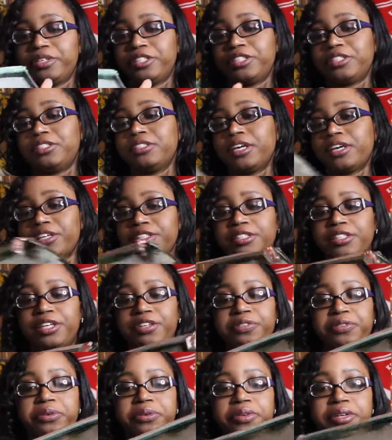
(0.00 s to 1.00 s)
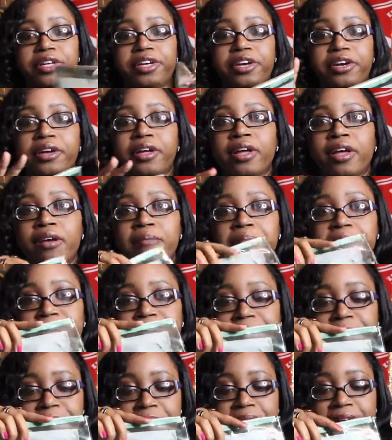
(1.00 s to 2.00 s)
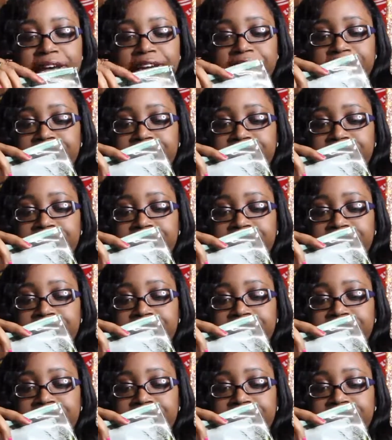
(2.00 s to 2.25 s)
can just like a see-through clear makeup bag,